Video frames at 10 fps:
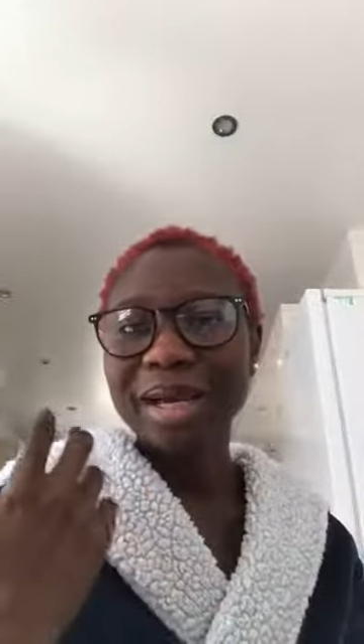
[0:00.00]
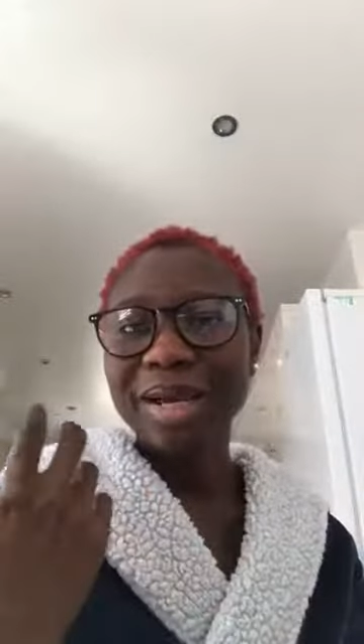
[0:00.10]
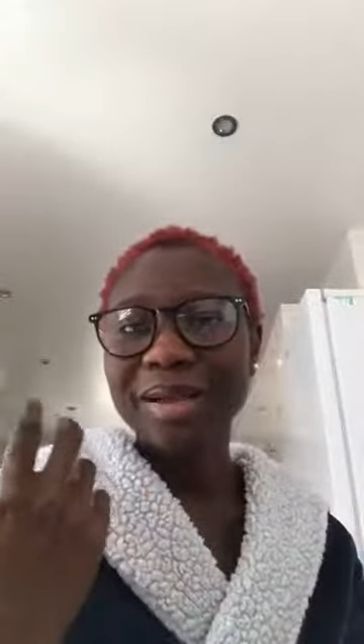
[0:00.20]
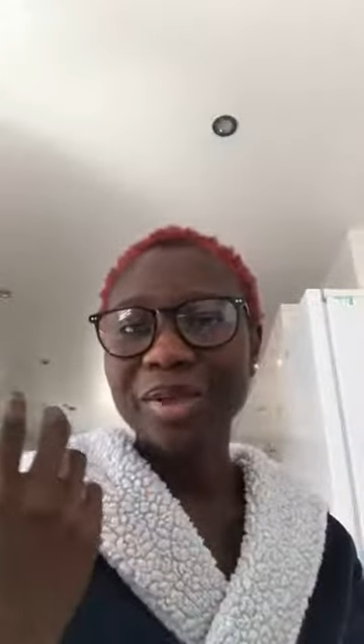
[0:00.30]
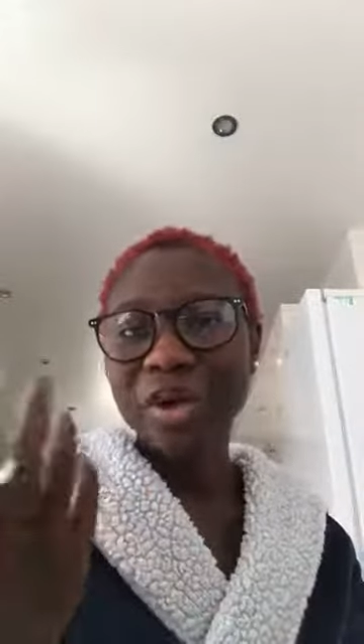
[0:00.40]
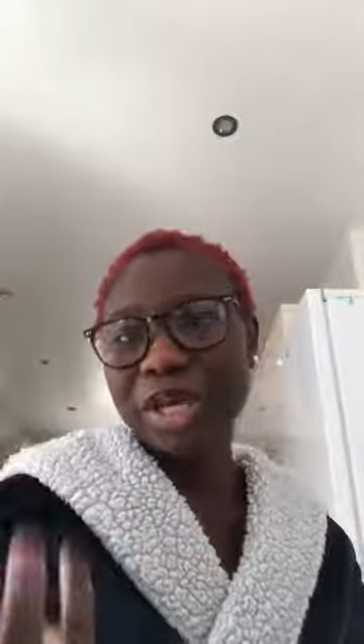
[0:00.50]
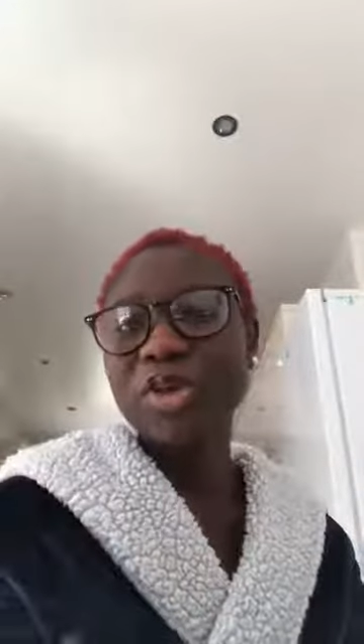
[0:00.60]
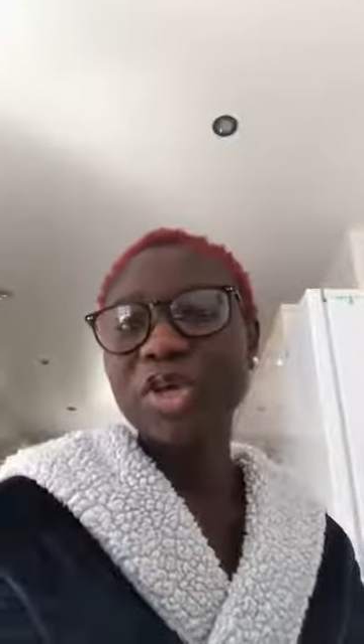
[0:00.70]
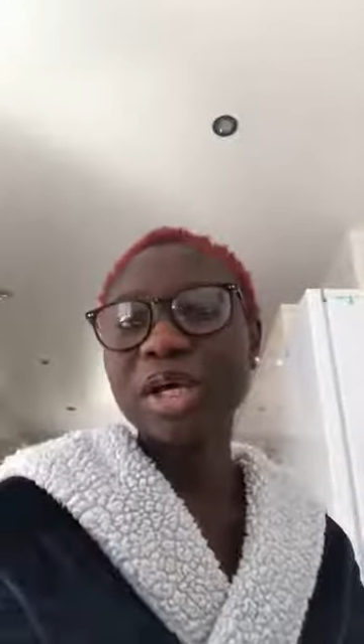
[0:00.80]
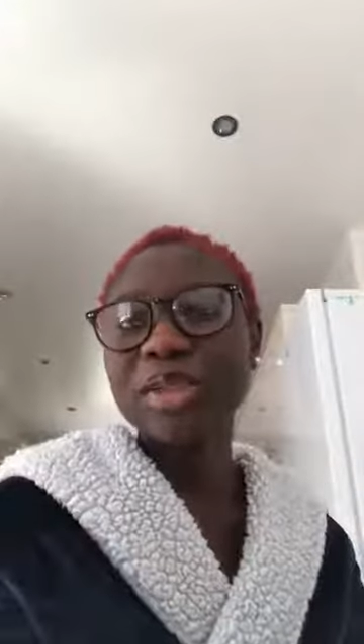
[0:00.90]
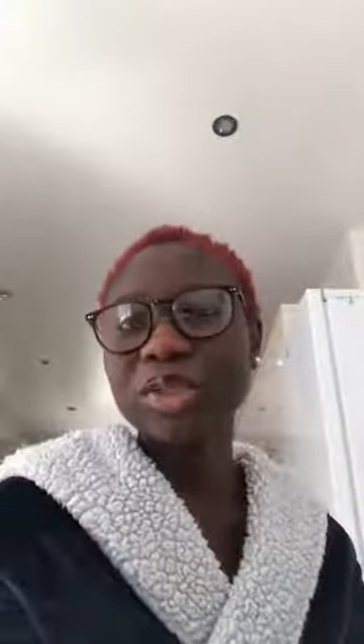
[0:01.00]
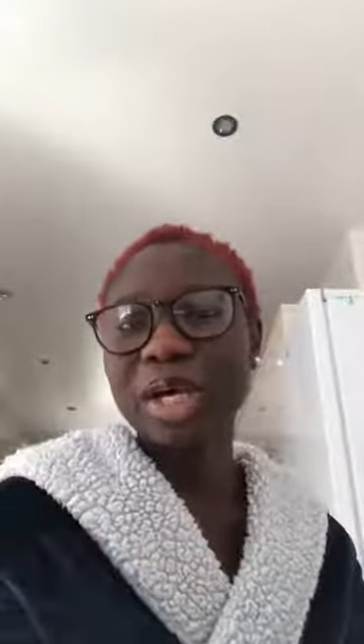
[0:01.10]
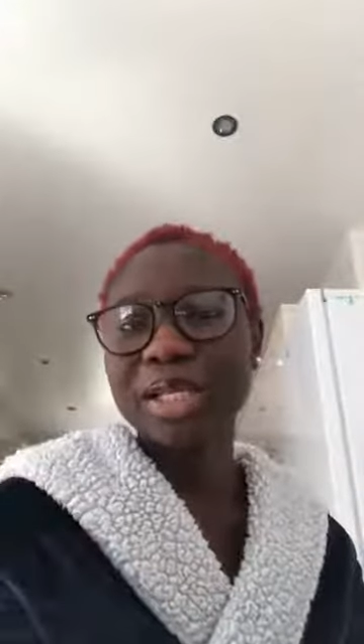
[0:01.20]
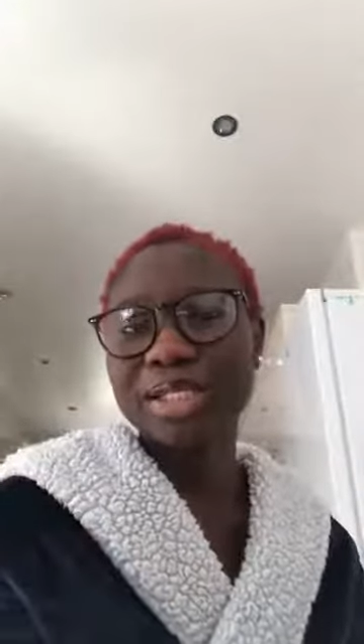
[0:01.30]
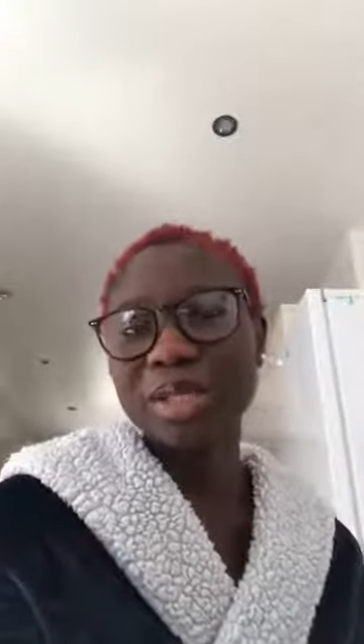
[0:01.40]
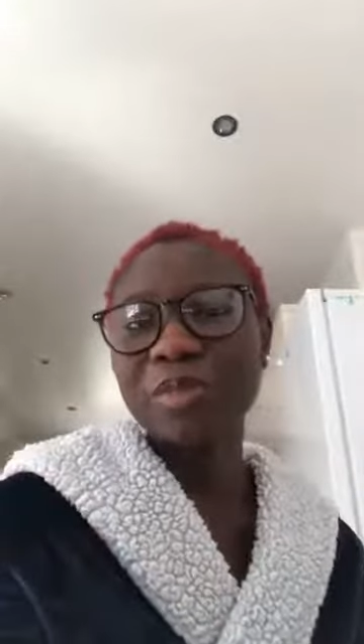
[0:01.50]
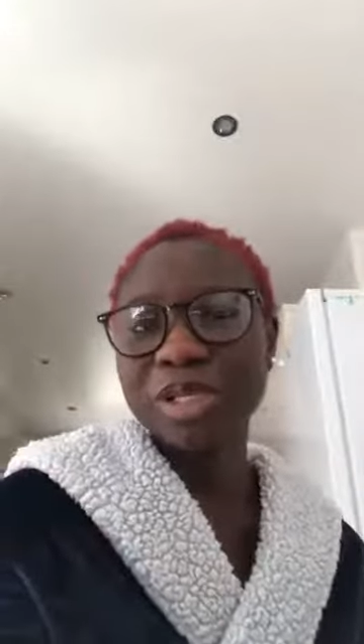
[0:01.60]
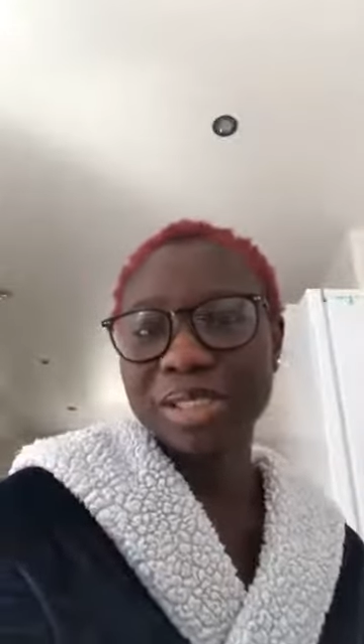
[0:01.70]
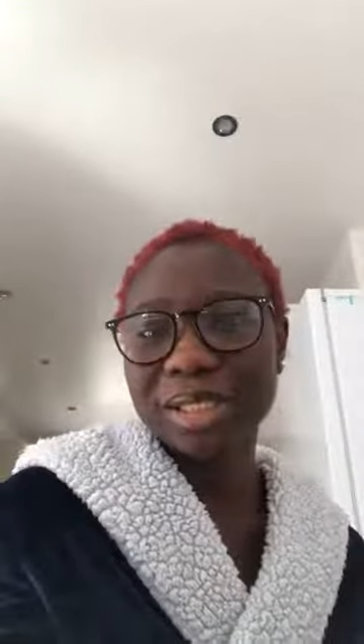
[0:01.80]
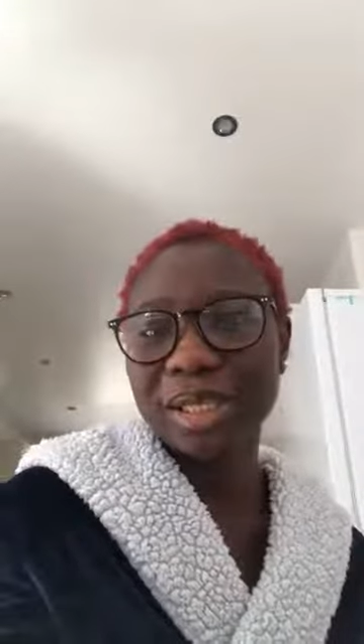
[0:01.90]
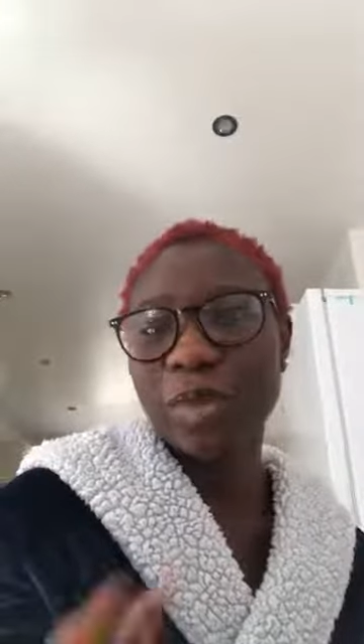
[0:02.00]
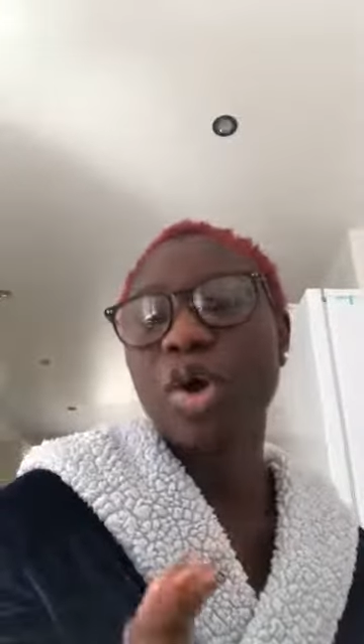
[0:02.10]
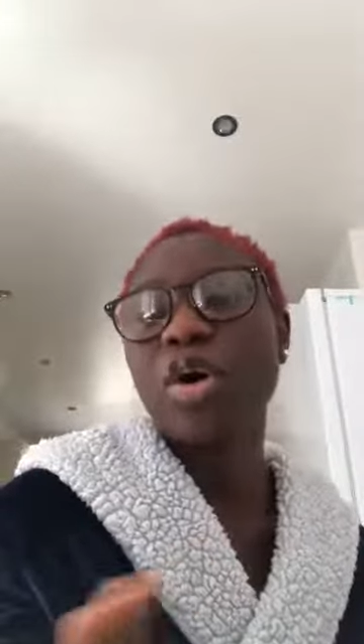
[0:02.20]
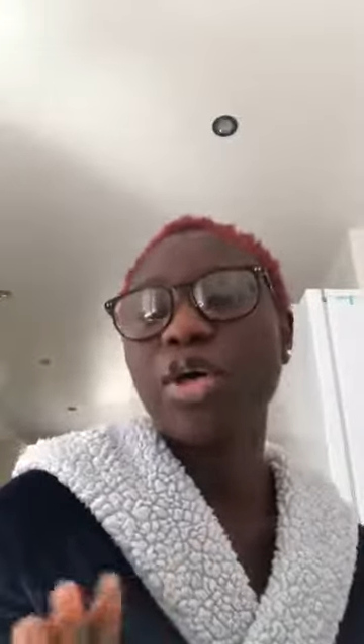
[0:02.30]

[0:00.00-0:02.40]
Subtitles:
Okay, you can join in. Someone is telling me, oh,